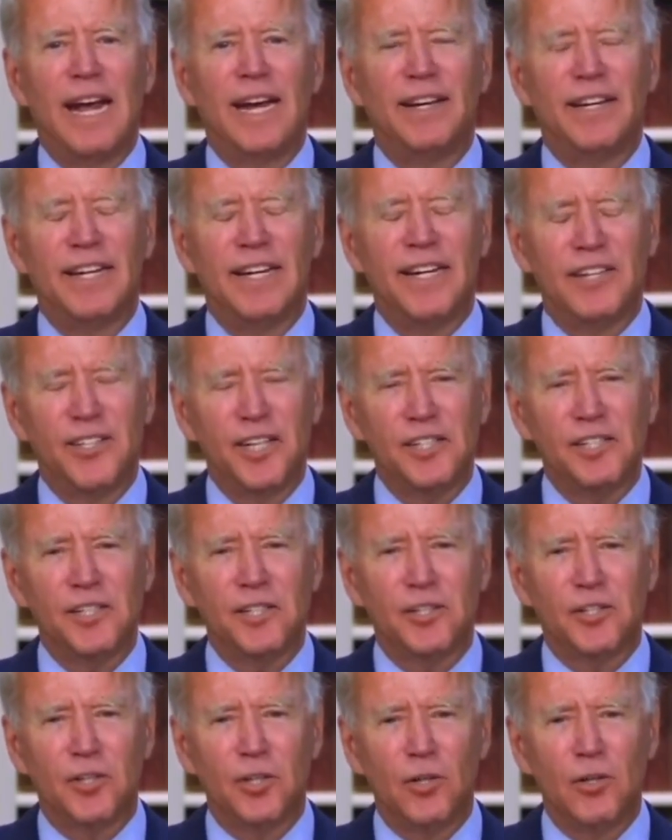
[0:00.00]
and in
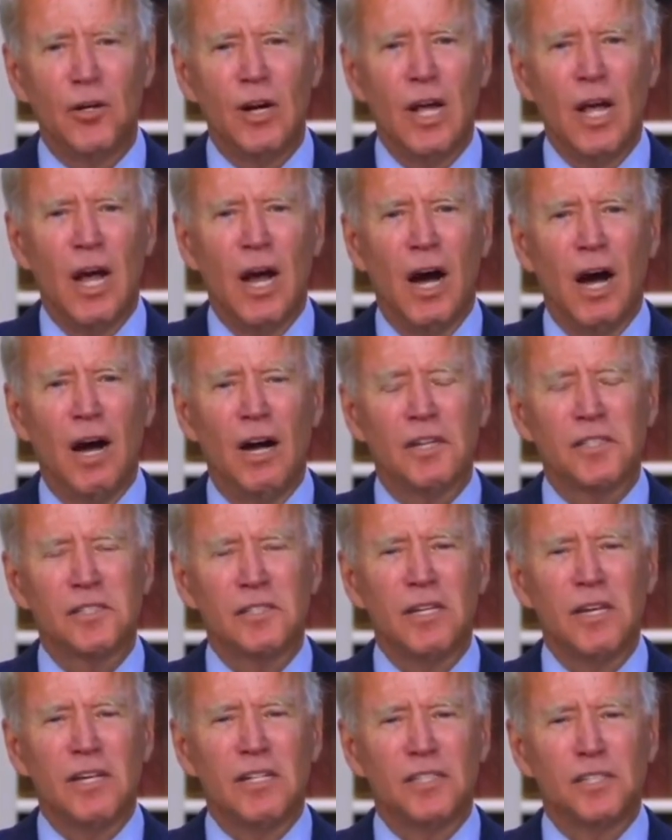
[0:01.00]
addition to
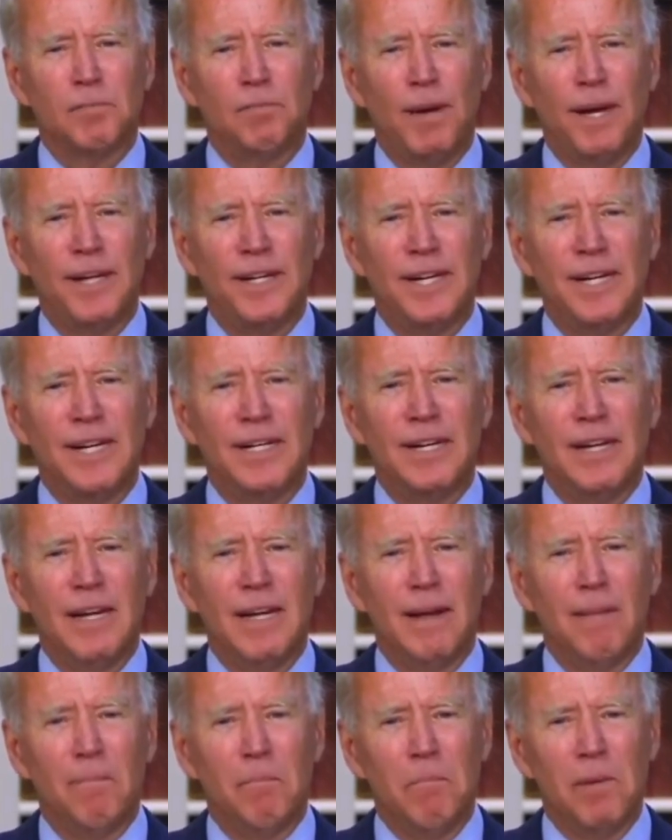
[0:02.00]
us spending
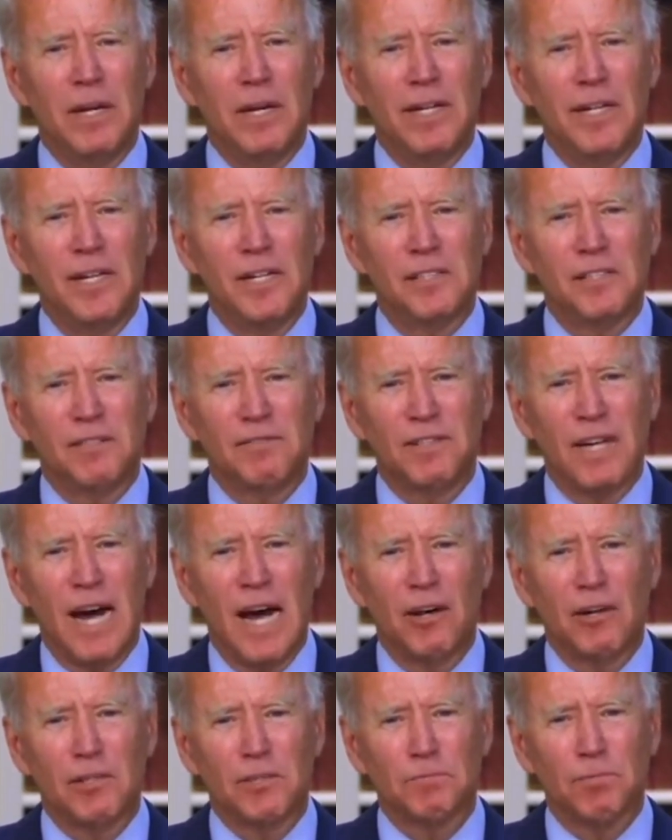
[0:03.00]
millions of
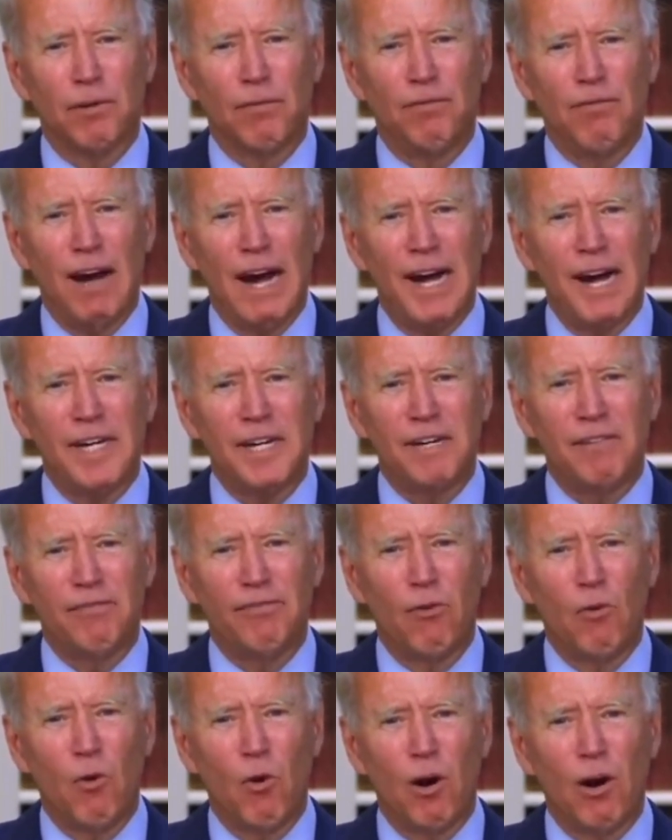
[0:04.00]
dollars providing
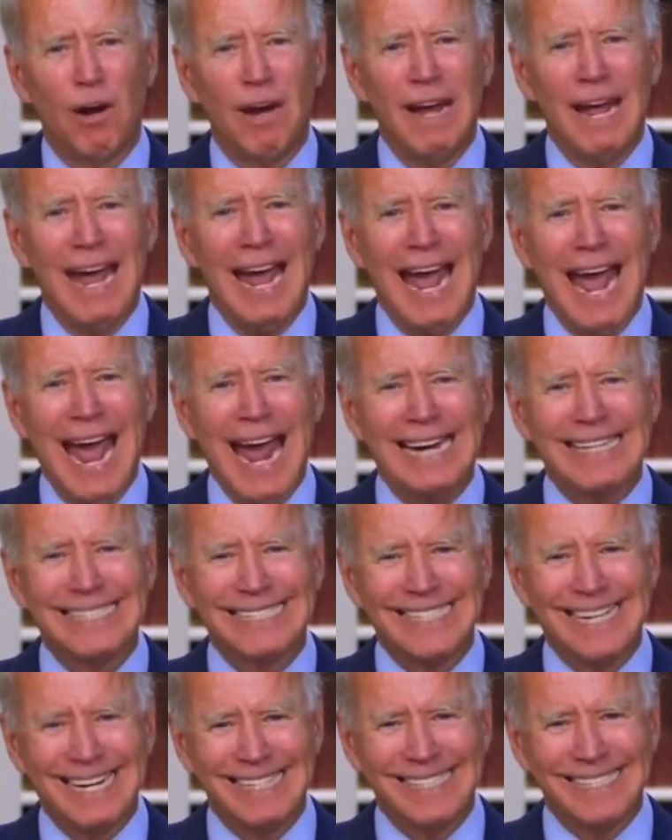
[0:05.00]
for
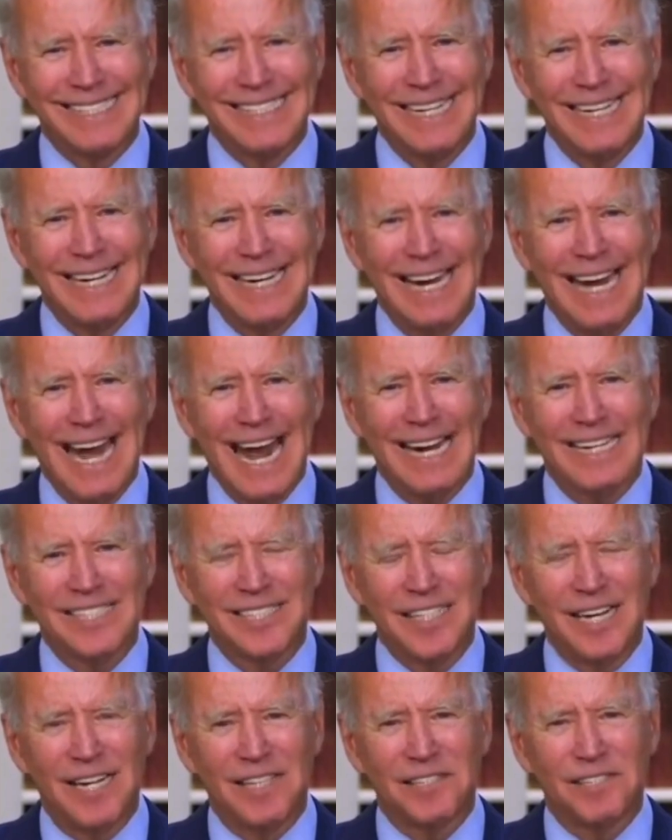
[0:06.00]
access
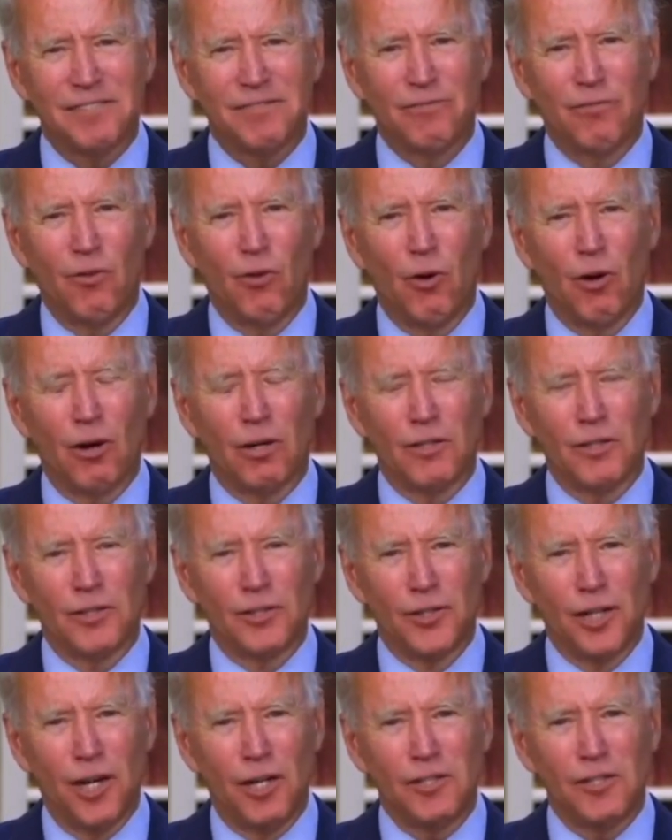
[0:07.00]
access for
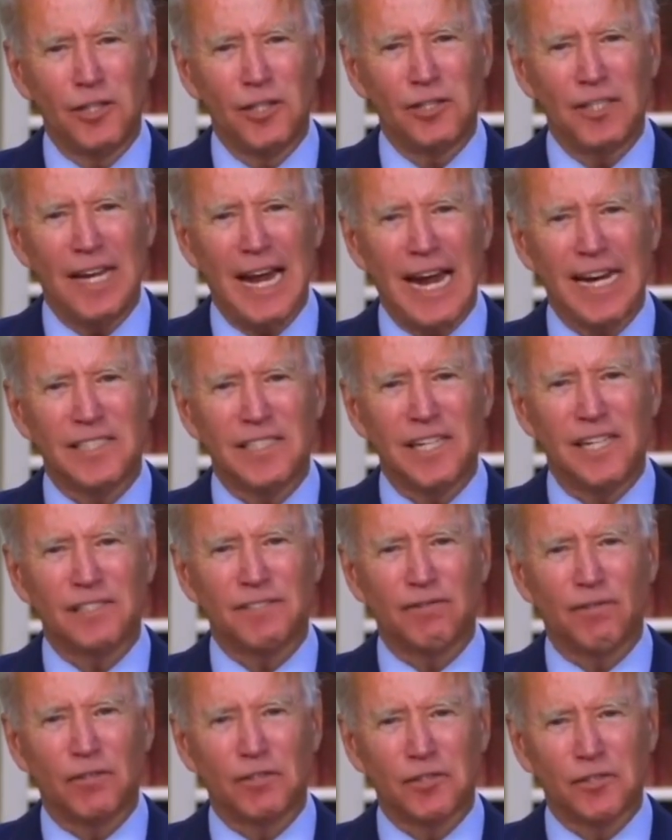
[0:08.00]
judges
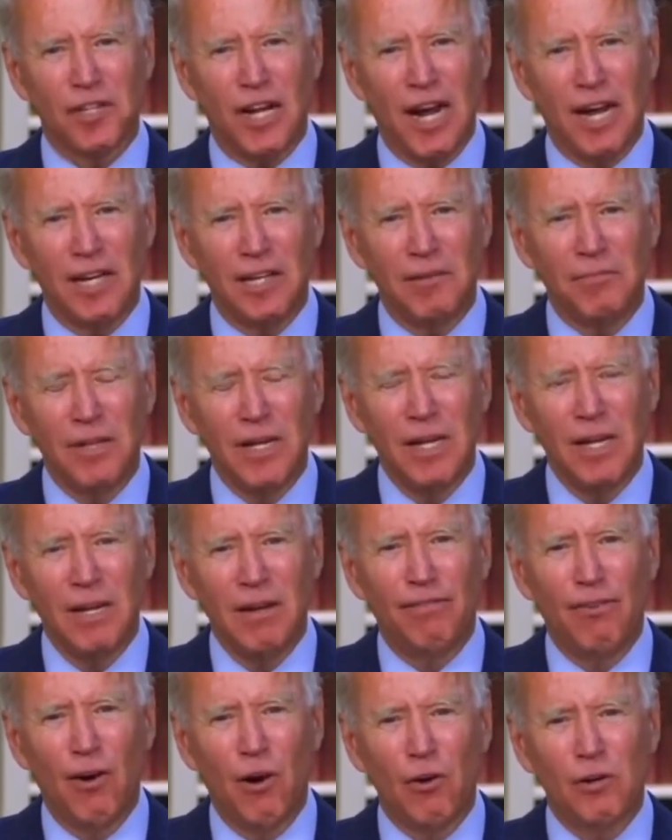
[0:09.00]
access for asylum
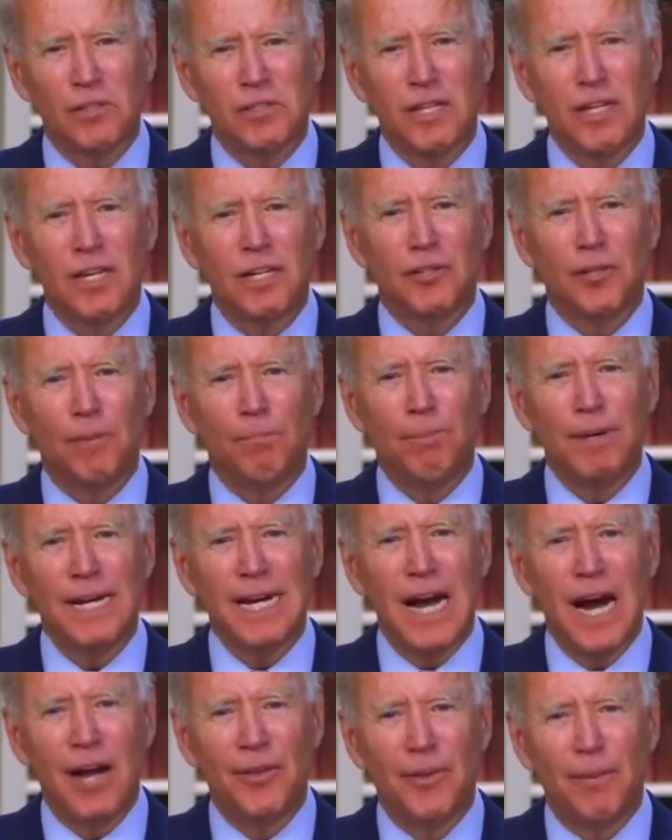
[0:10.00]
folks to
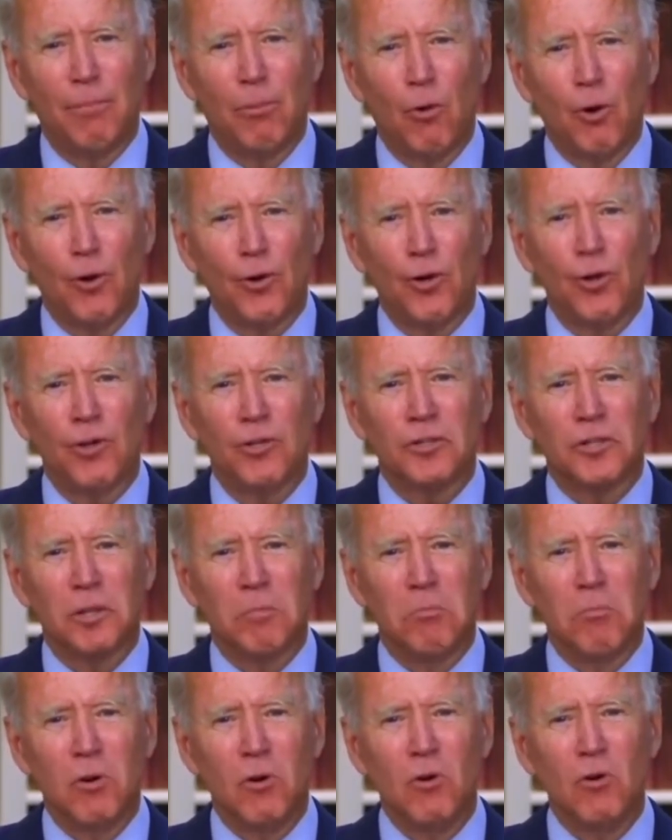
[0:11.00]
be on the border
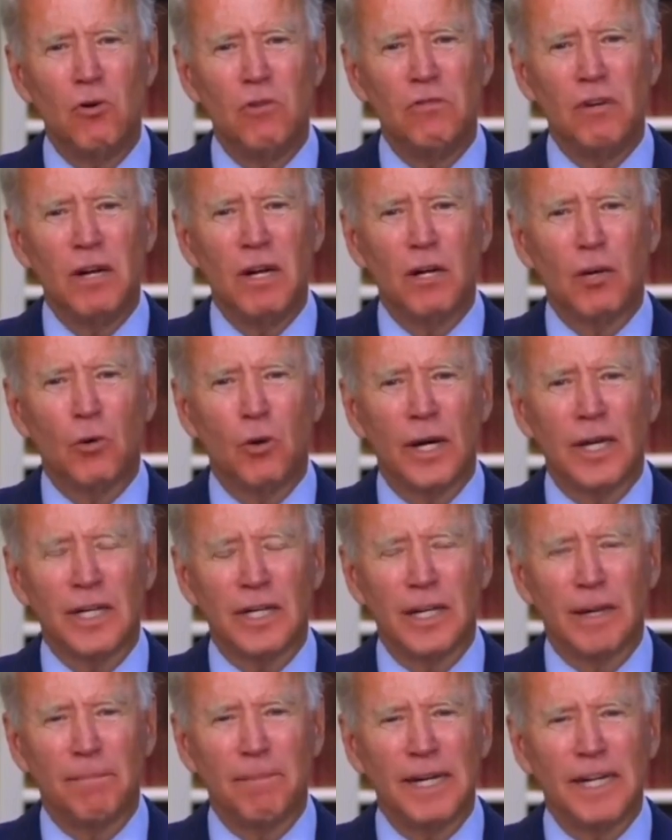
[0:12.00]
to move
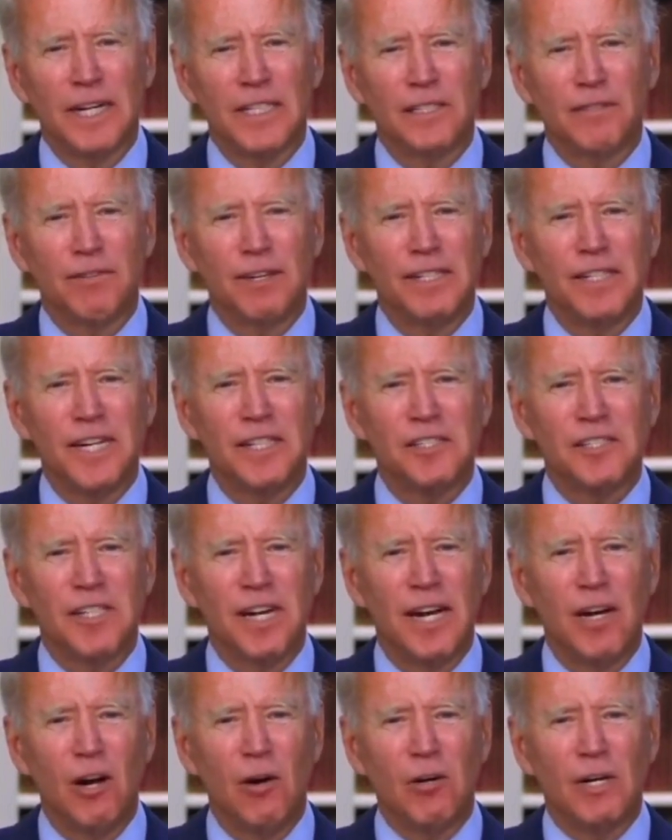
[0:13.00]
quickly because if we just
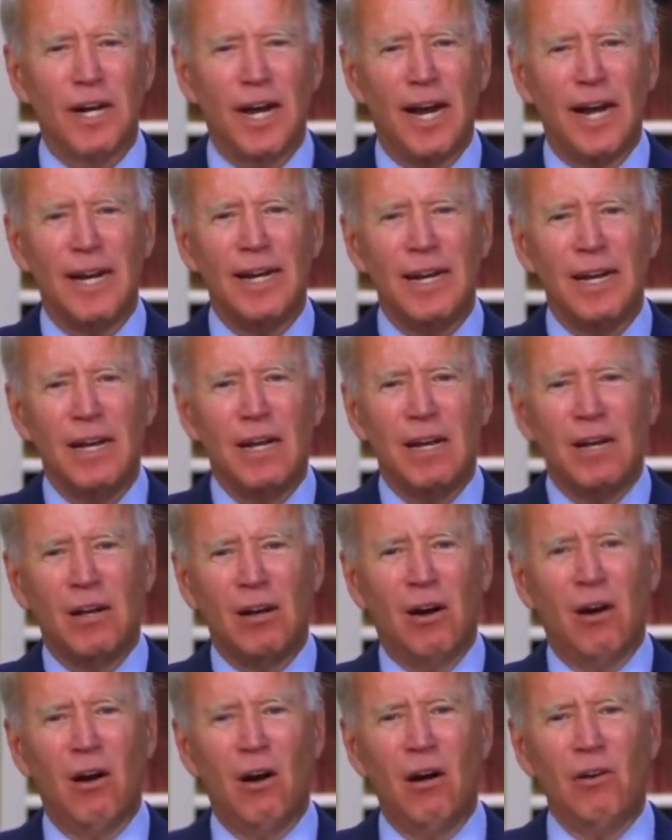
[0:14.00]
say okay
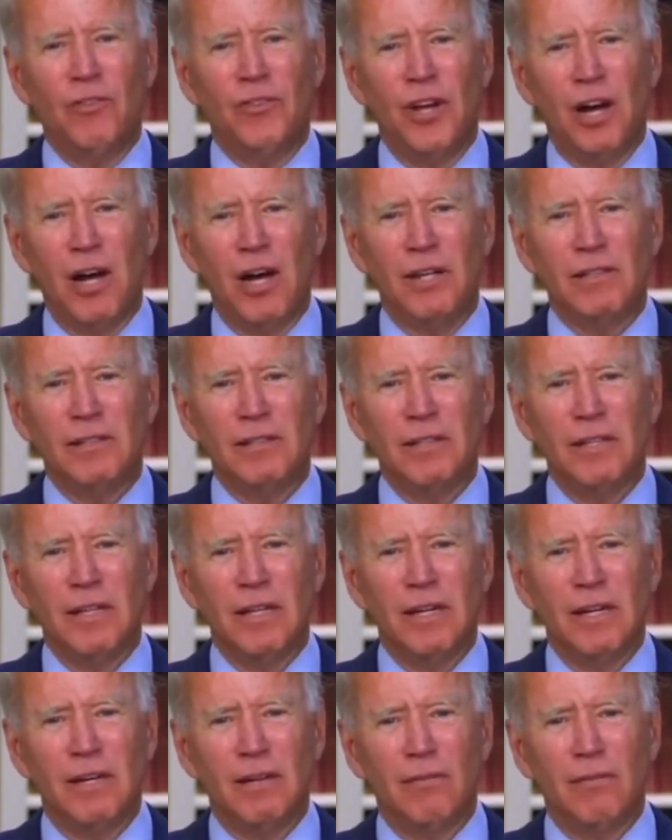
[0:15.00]
all done